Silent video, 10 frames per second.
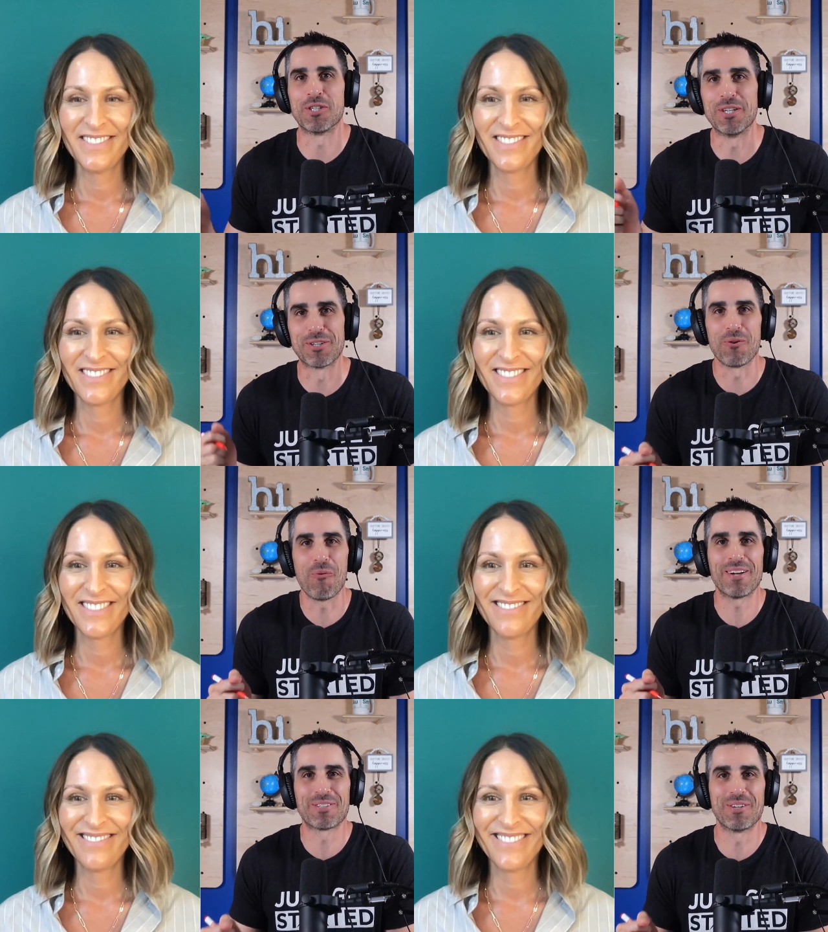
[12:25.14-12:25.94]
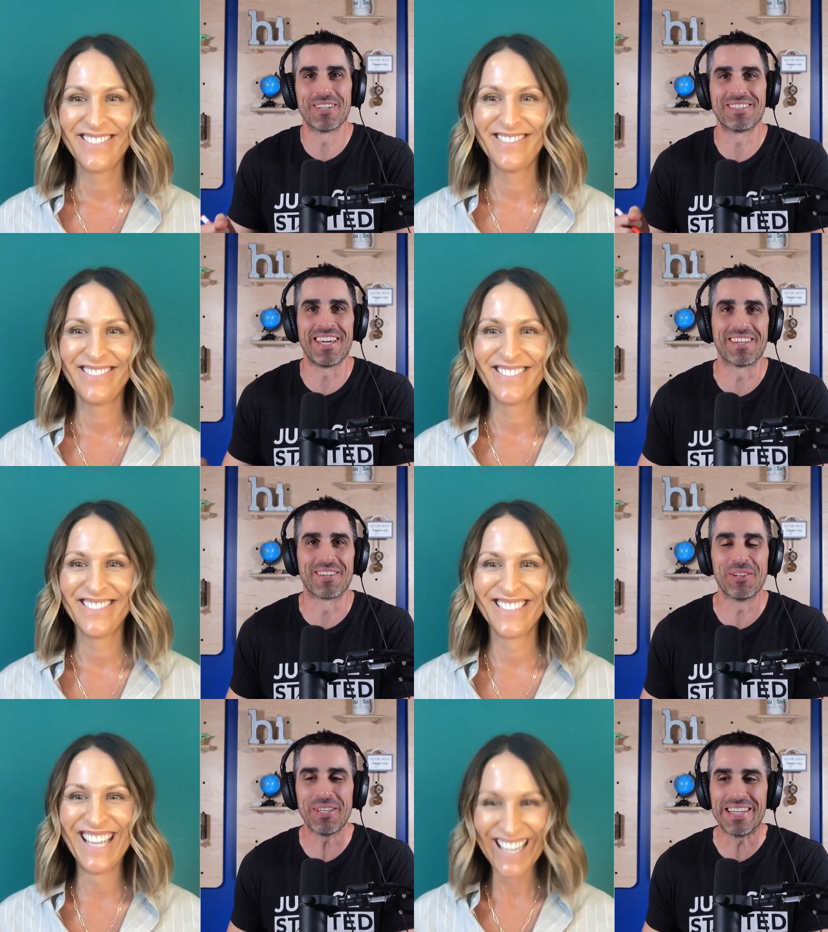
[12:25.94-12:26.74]
Speaker 1: doesn't want you to take
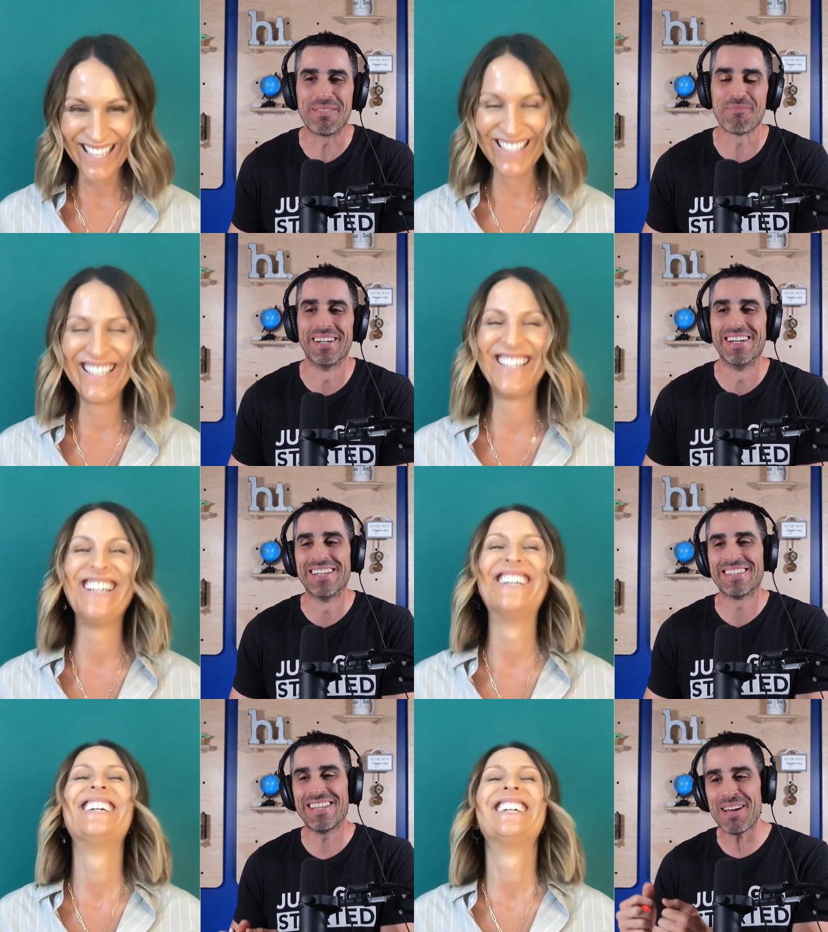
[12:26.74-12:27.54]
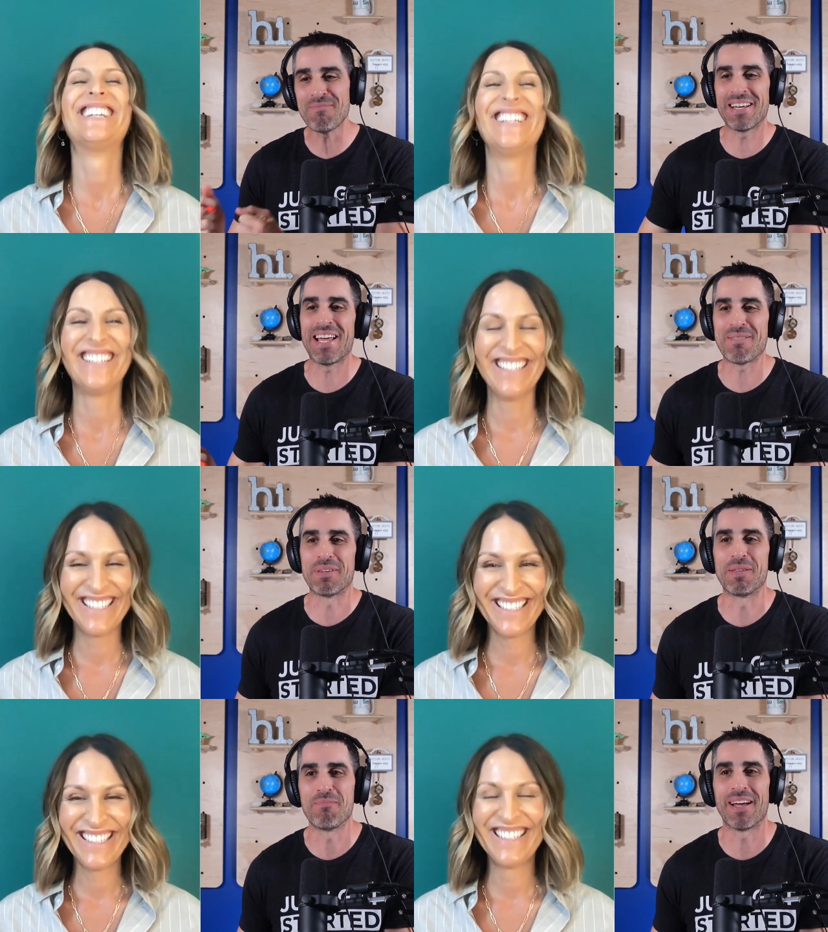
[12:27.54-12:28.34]
the leap," that might not be
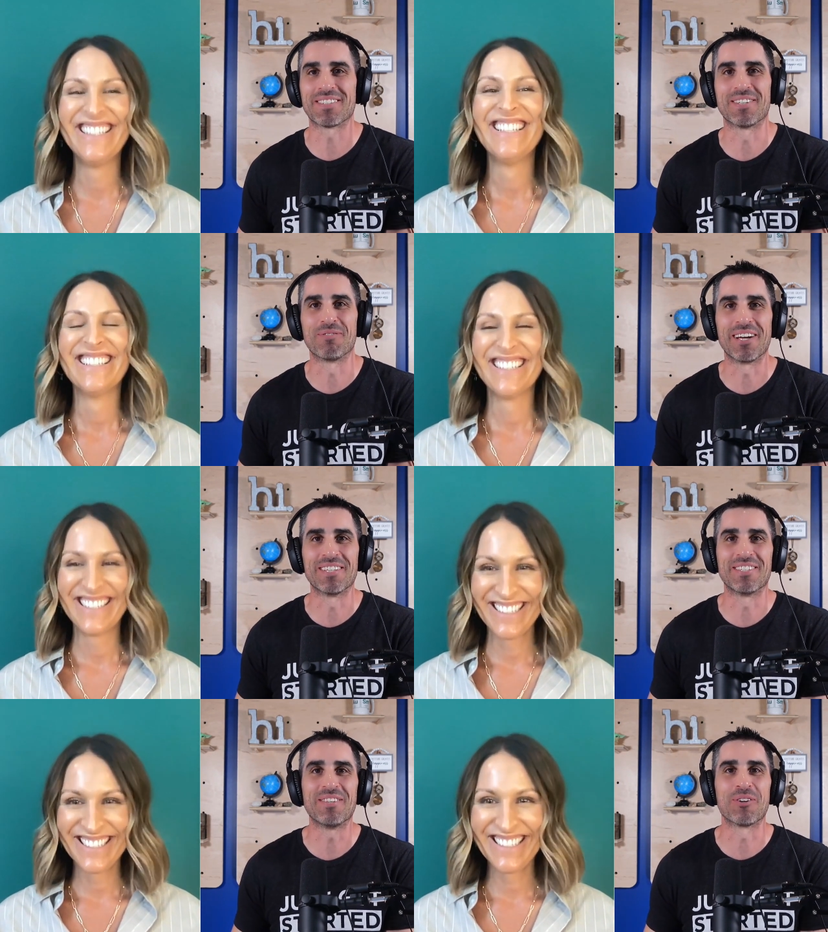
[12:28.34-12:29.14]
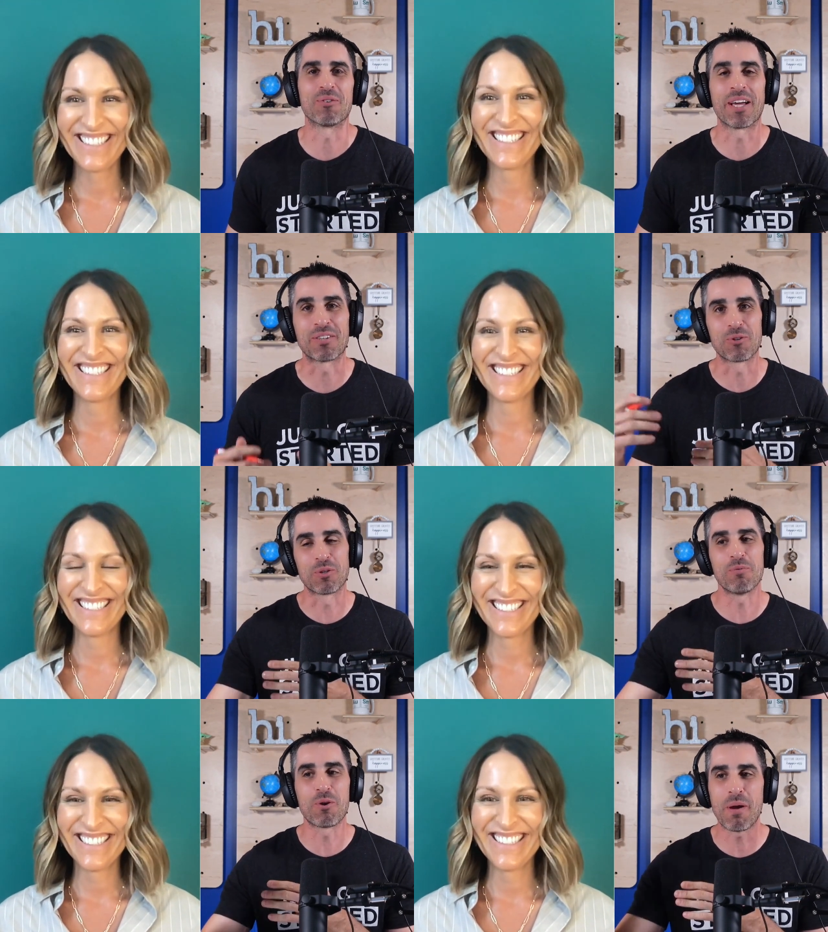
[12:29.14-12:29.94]
the best advice either. Like,
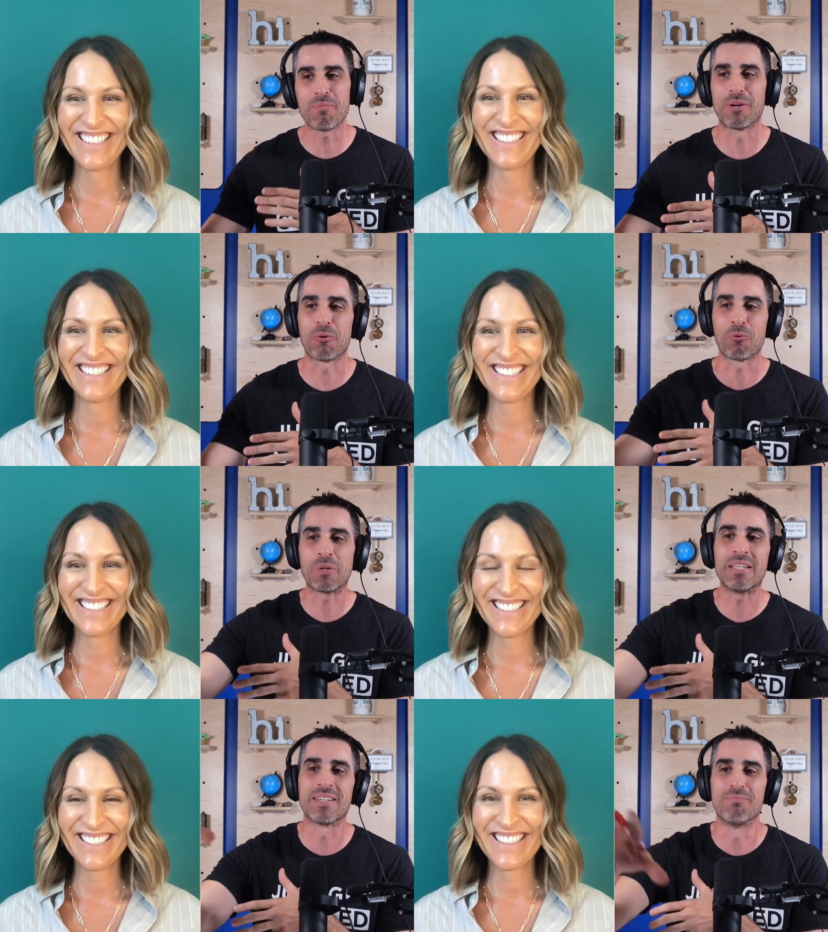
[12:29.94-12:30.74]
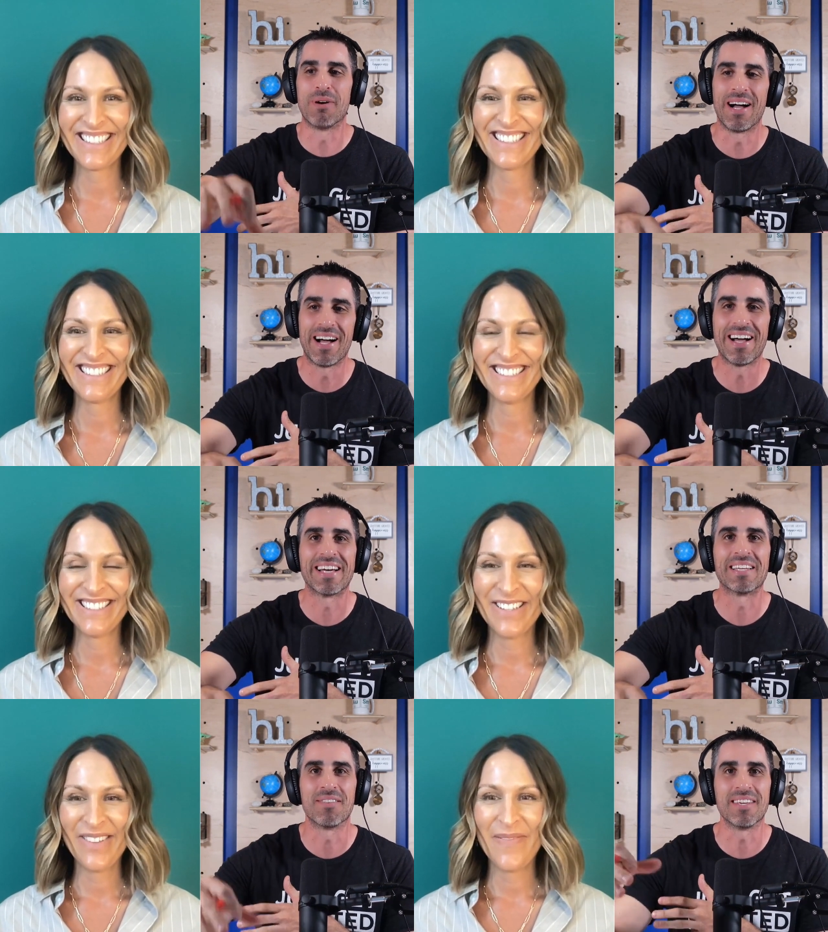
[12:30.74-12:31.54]
there's there might be a reason
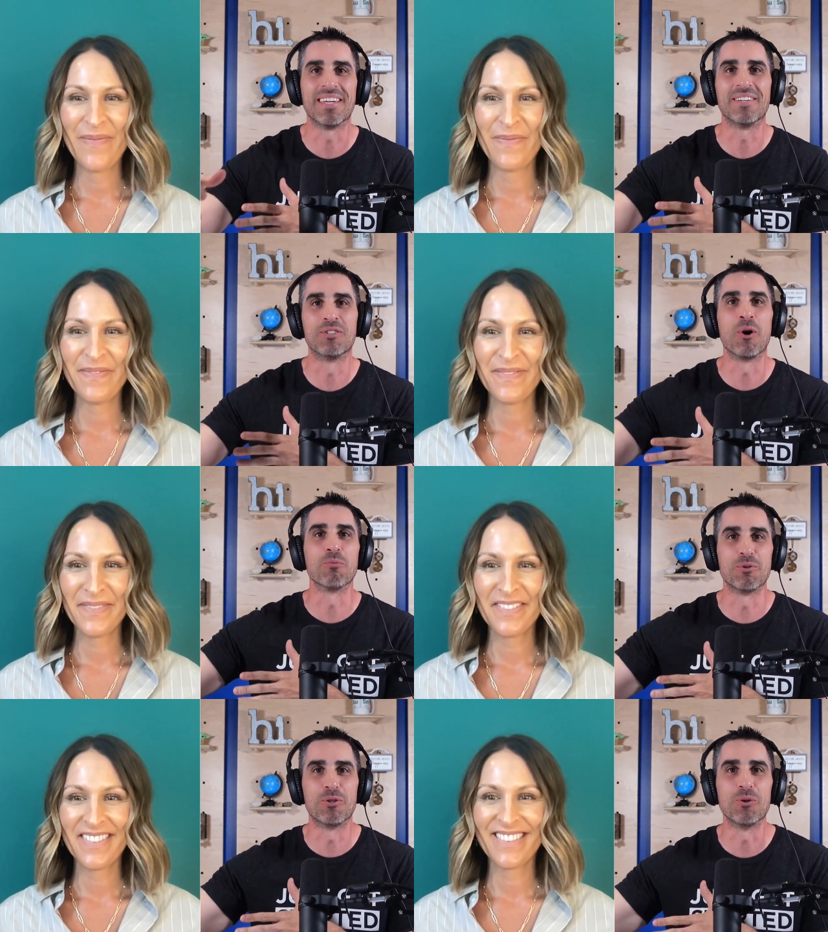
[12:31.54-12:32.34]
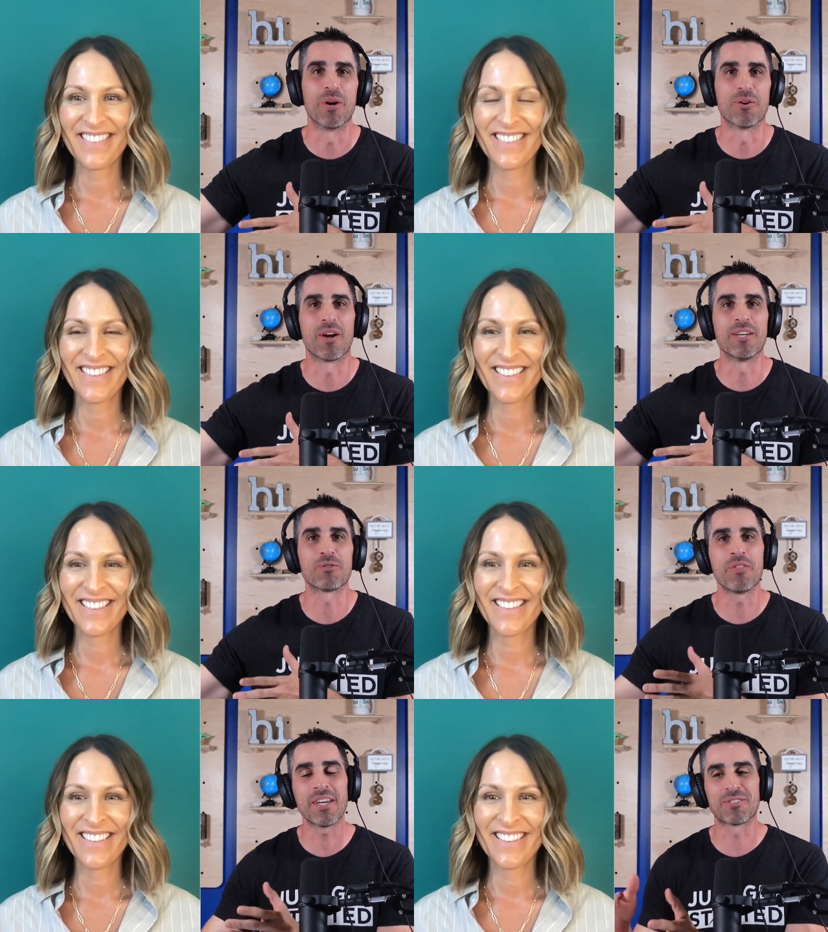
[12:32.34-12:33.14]
behind the "don't do it," right?
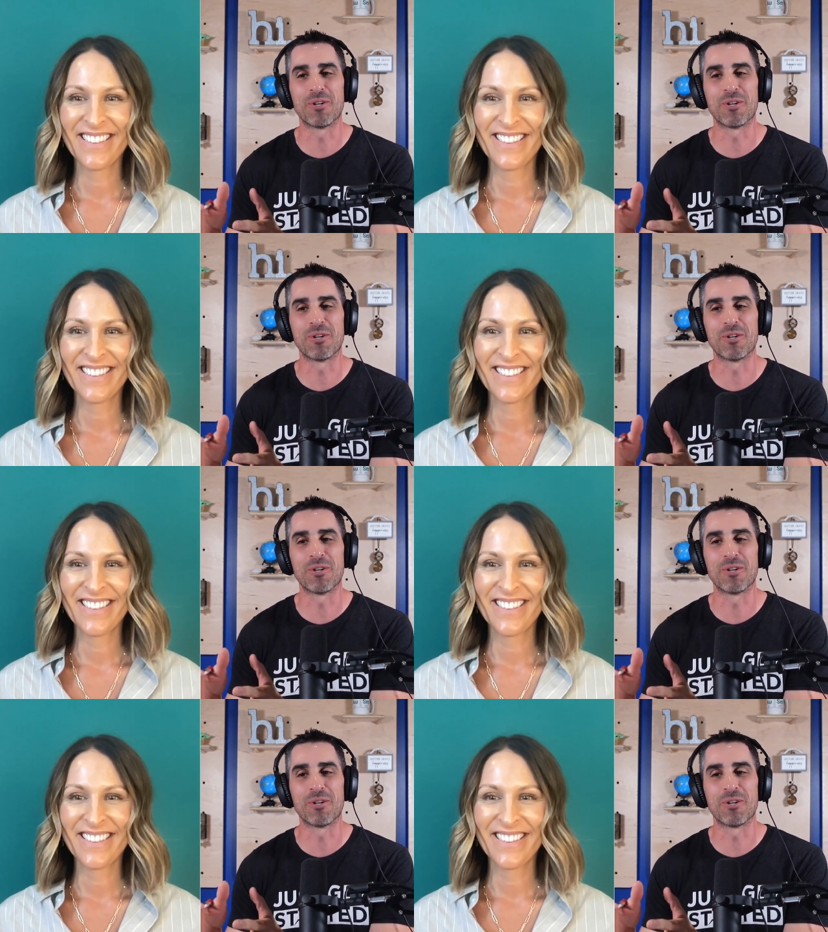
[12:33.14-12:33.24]
So I think it's